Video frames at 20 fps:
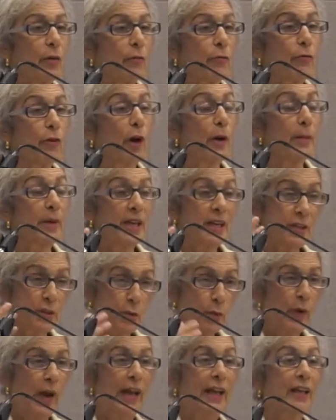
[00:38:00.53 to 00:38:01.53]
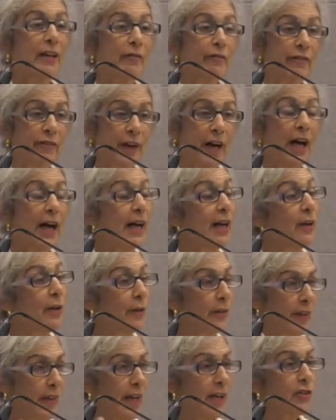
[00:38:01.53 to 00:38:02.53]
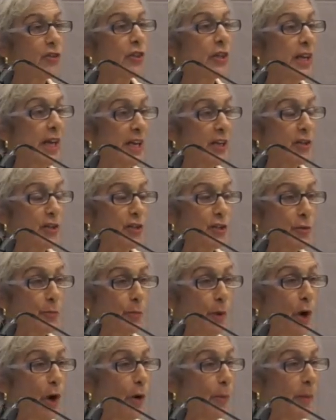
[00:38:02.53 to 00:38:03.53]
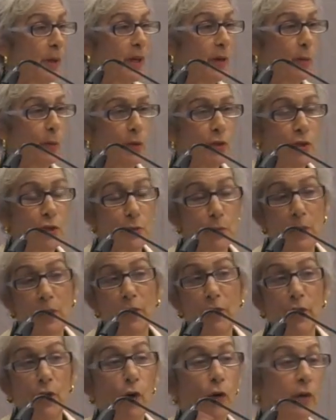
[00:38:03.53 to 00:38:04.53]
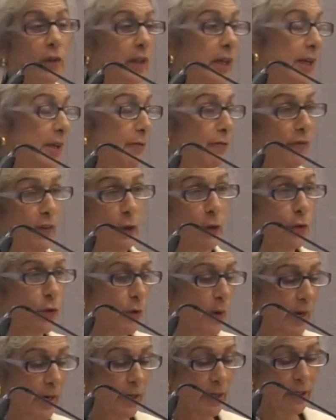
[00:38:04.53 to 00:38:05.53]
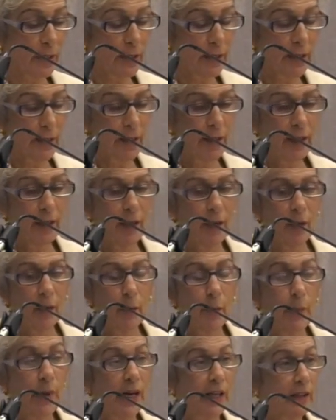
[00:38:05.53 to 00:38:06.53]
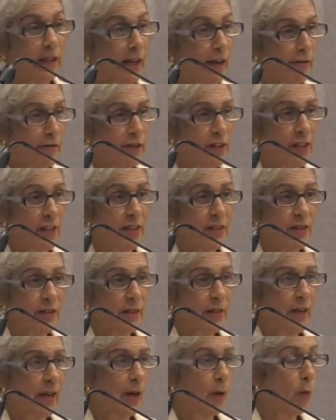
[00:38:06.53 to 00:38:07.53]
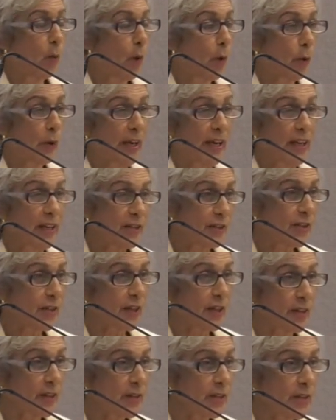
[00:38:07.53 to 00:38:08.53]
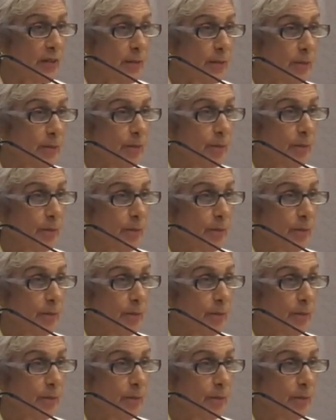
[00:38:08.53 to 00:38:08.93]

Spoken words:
from his rank and file, the Education Department, which has been thoroughly infiltrated by lefties and wokeistas,